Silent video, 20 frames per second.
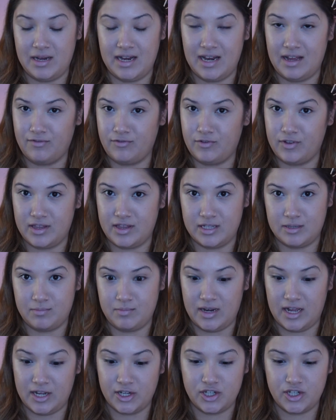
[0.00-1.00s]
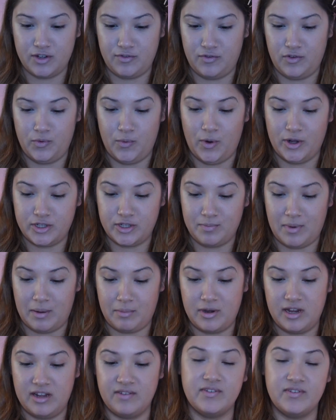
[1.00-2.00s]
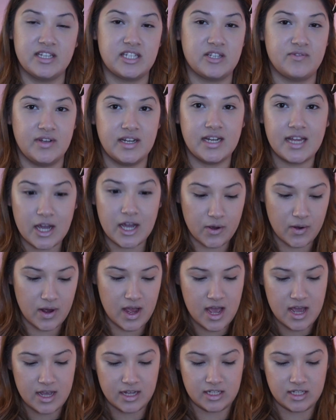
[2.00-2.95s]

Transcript: in love with this blush if you watch my previous video.